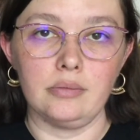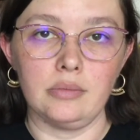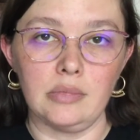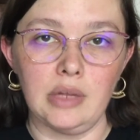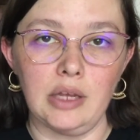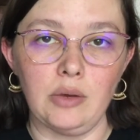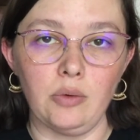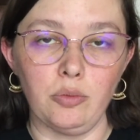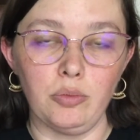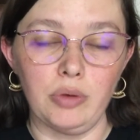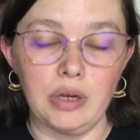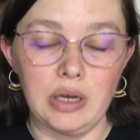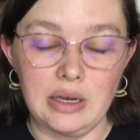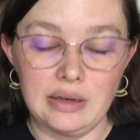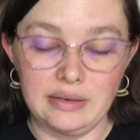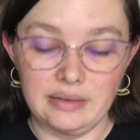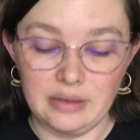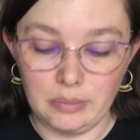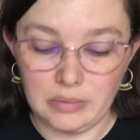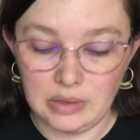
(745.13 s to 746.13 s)
like we're bringing
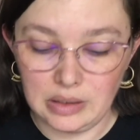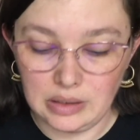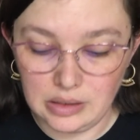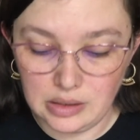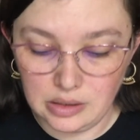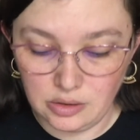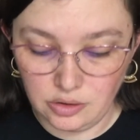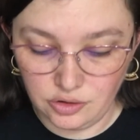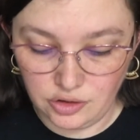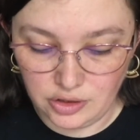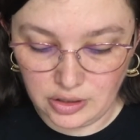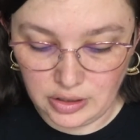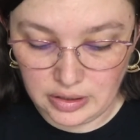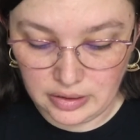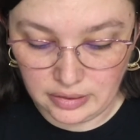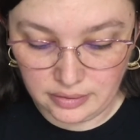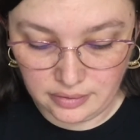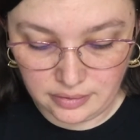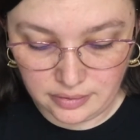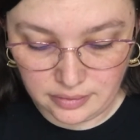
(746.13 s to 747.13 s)
something near to
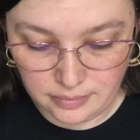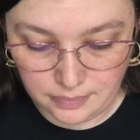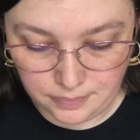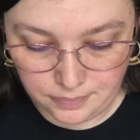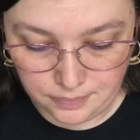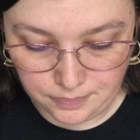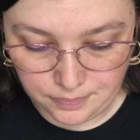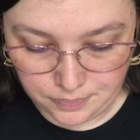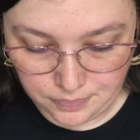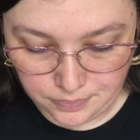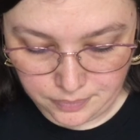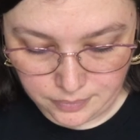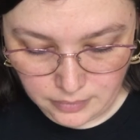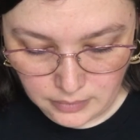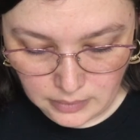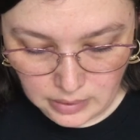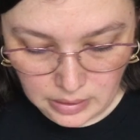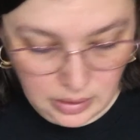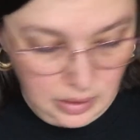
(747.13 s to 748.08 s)
us.